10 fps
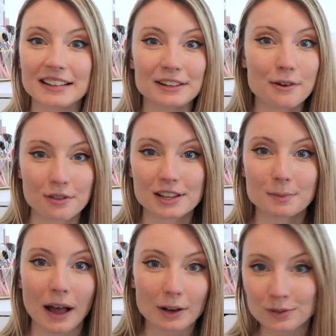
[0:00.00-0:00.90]
I know this
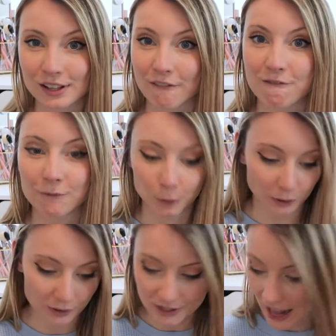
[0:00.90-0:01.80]
box was like
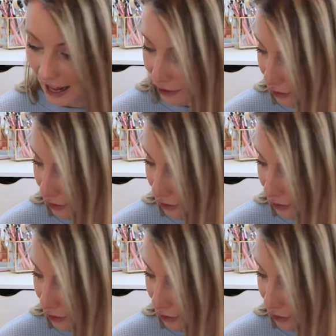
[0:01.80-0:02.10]
full of snacks.